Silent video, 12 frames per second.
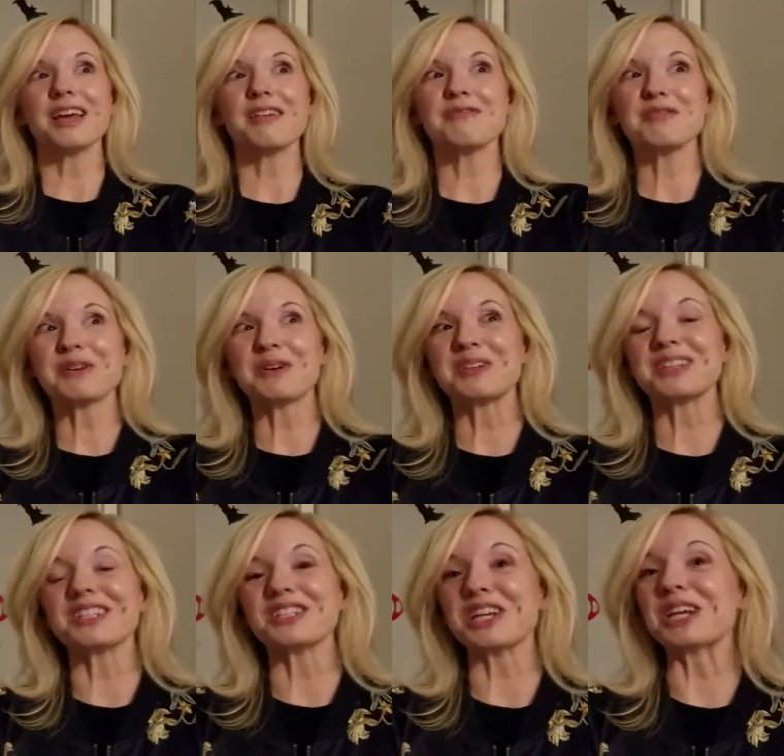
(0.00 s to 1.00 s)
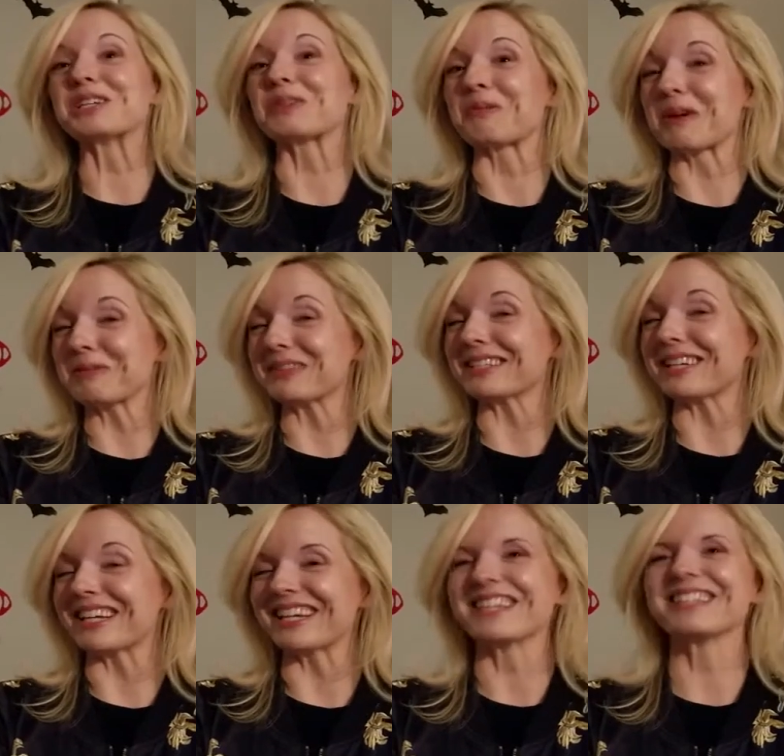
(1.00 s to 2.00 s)
If you go to the Chandra
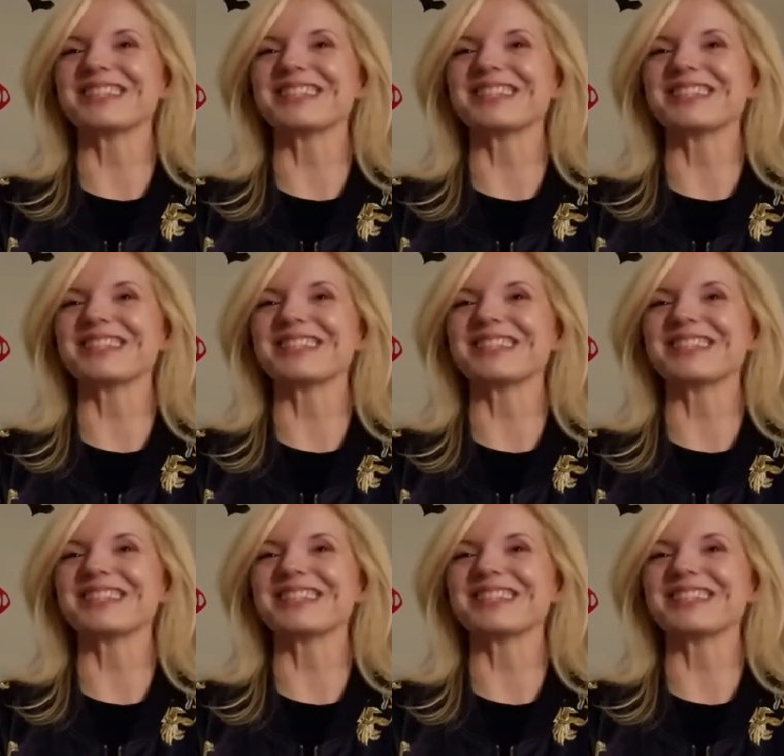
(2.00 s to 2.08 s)
website,